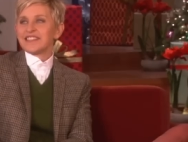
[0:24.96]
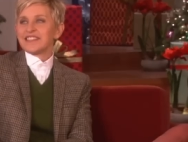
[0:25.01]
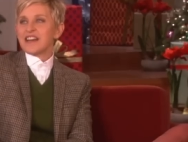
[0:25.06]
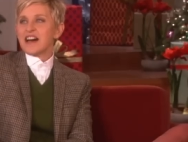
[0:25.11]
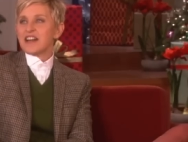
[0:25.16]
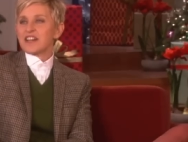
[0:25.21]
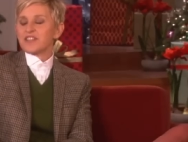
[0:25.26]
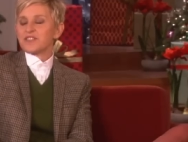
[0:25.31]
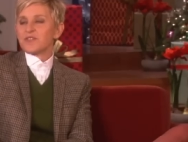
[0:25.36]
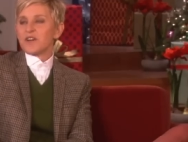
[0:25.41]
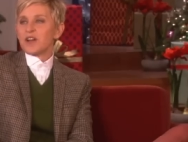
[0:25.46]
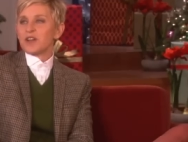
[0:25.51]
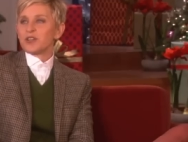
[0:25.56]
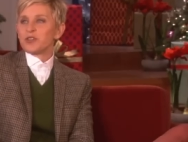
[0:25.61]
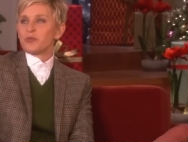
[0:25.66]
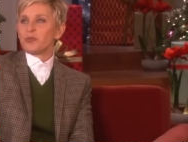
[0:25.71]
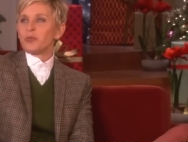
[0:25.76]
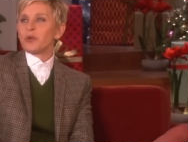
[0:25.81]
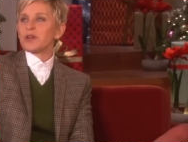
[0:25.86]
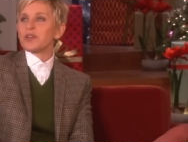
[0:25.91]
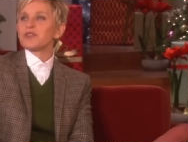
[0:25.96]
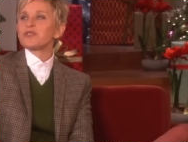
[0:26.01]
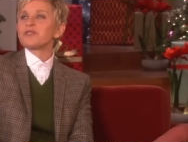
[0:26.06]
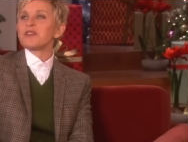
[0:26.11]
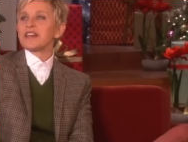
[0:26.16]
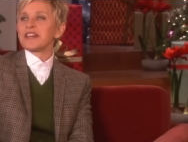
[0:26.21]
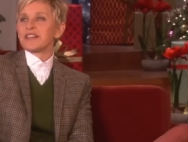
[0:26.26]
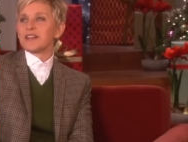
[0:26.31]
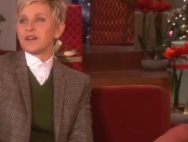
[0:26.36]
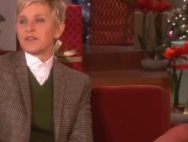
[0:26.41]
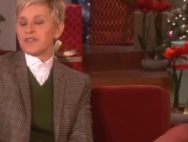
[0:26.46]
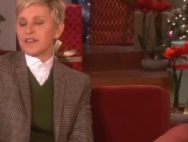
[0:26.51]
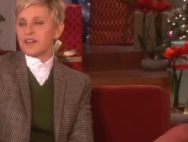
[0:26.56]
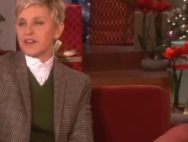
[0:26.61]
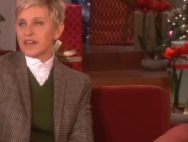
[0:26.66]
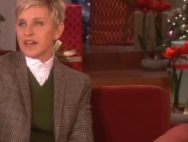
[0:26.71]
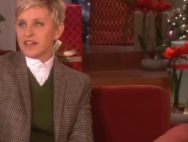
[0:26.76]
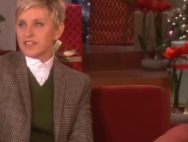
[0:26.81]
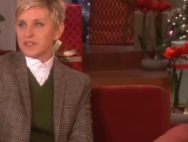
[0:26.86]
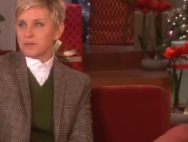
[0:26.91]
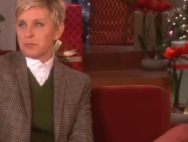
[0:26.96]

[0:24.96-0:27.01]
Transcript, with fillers: not as fun. You, what are you drinking over there? You got